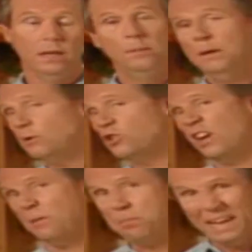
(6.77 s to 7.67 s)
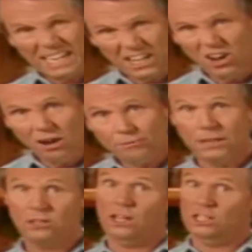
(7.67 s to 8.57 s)
People try to pick it off,
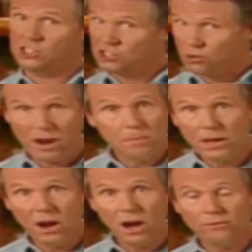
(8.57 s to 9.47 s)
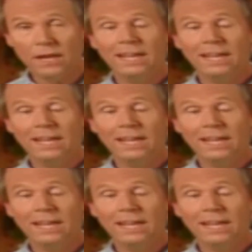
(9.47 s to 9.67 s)
they try to scrape it off,